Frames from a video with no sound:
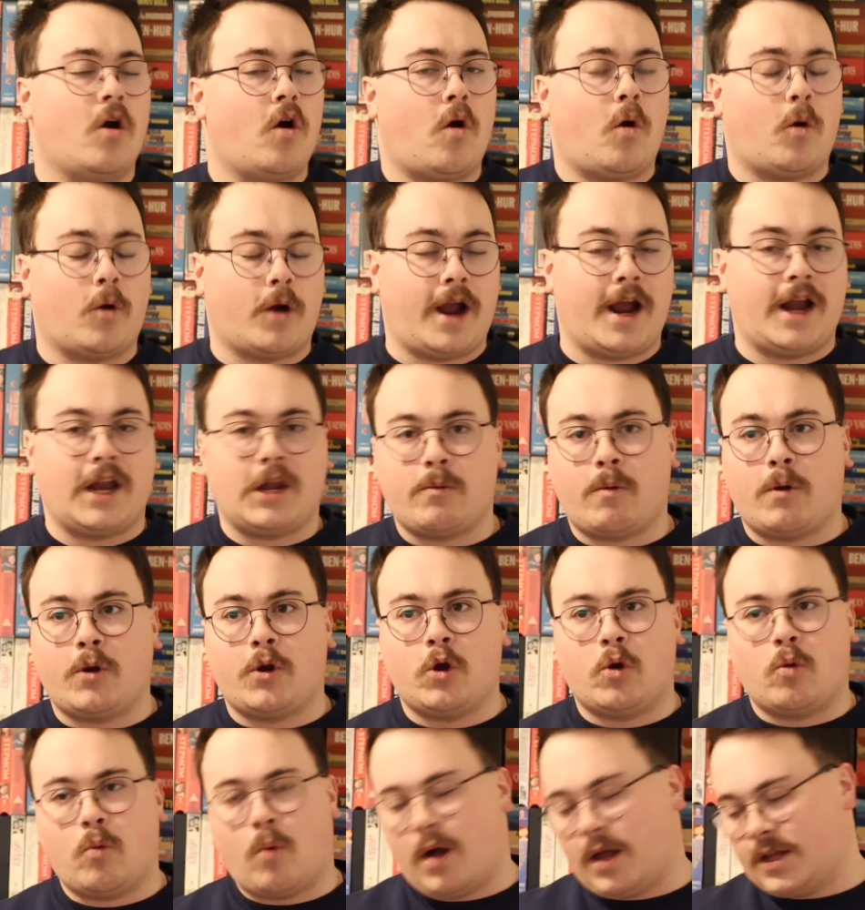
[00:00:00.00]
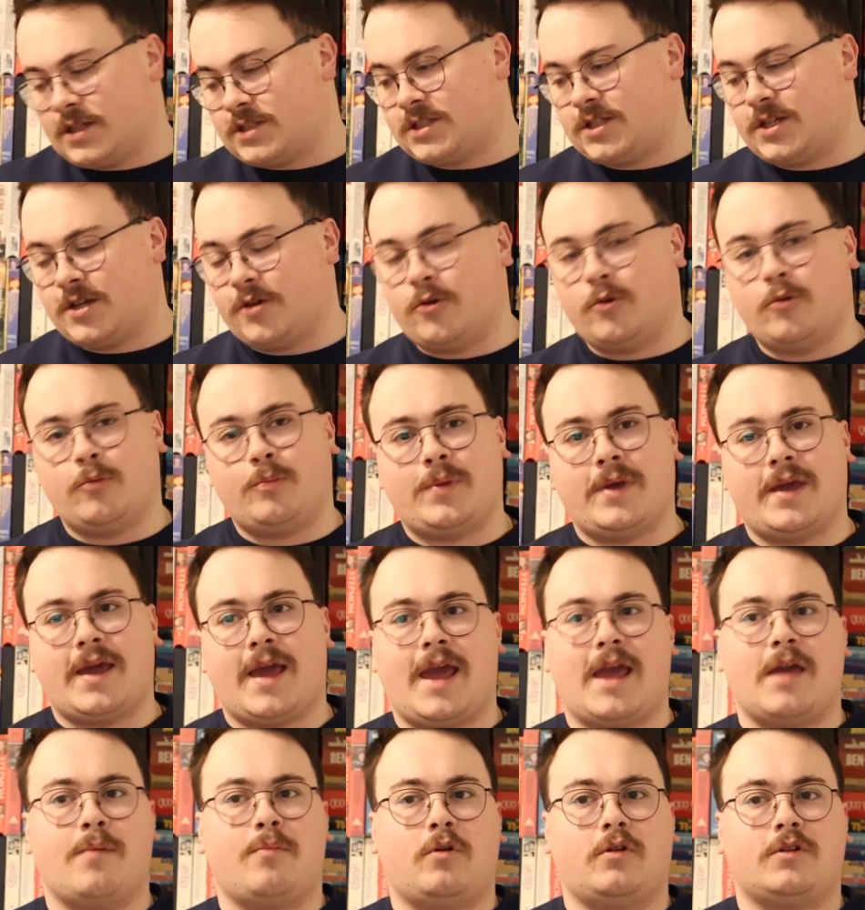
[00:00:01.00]
or anyone who wants to be
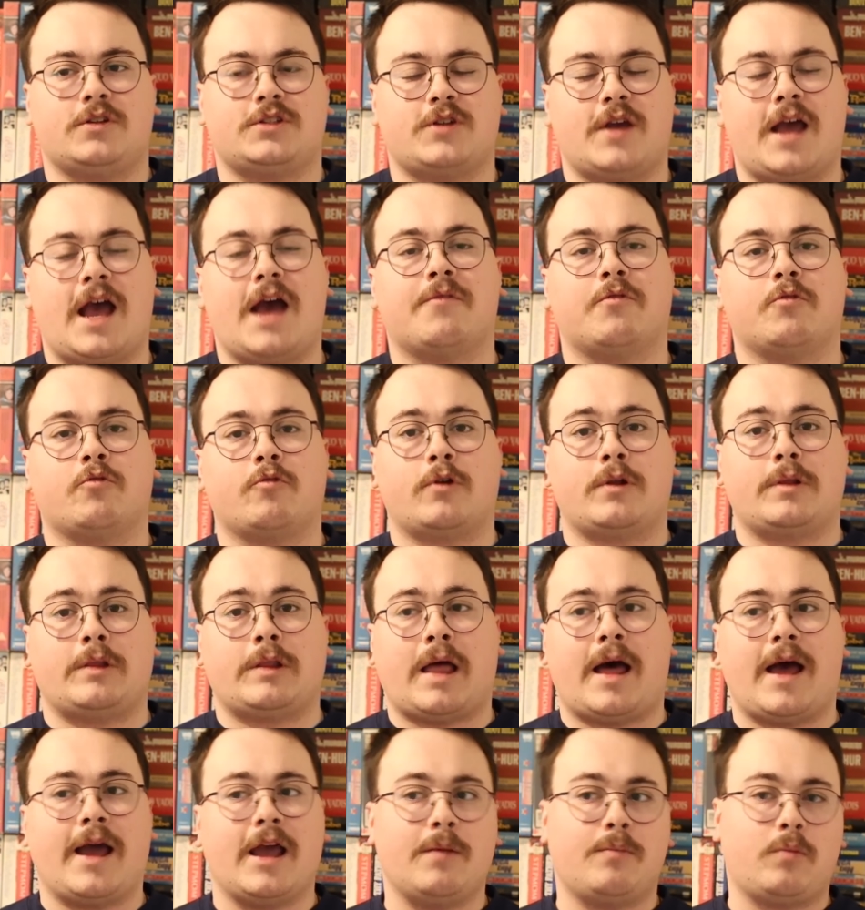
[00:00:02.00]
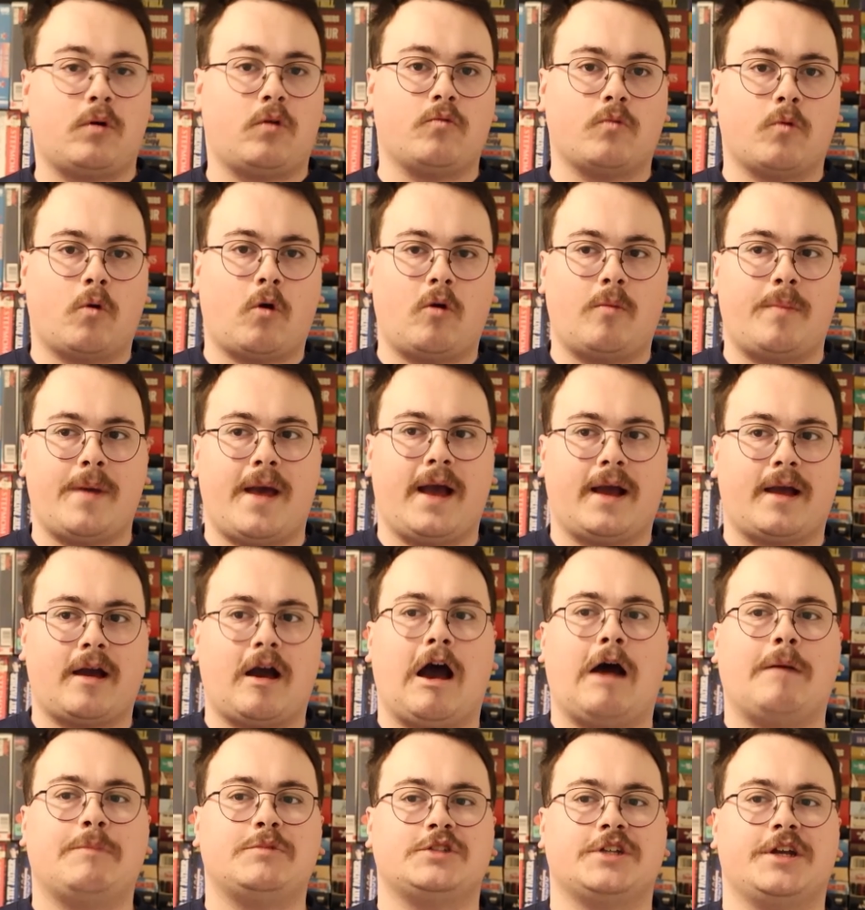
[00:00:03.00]
able to have a reliable rollback
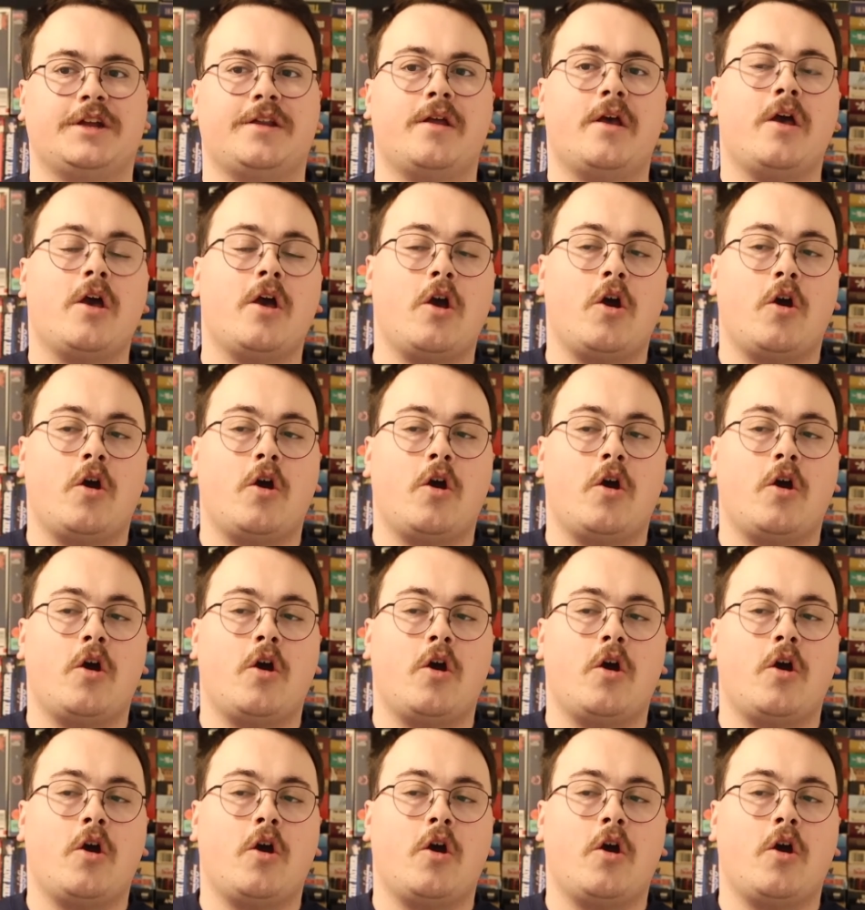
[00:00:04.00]
option